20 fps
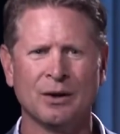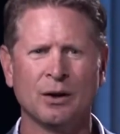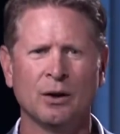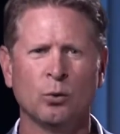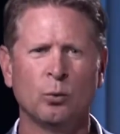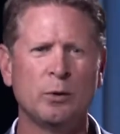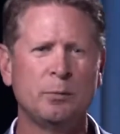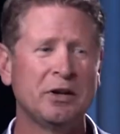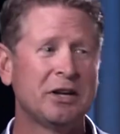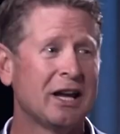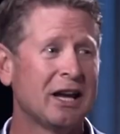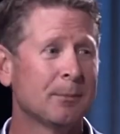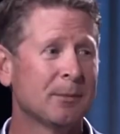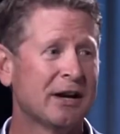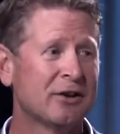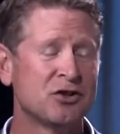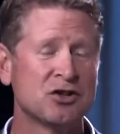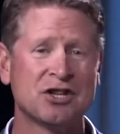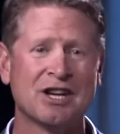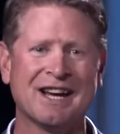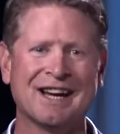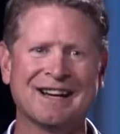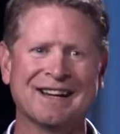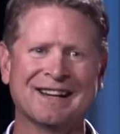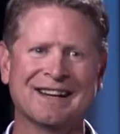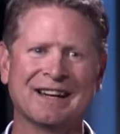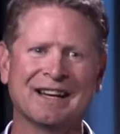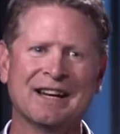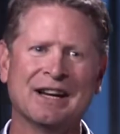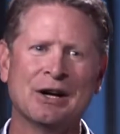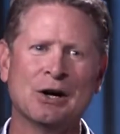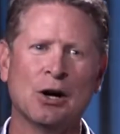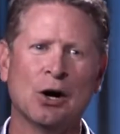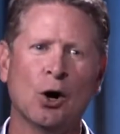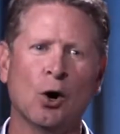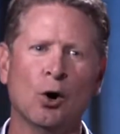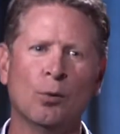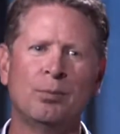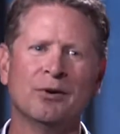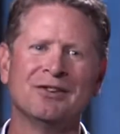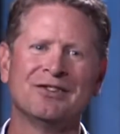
We became educated and open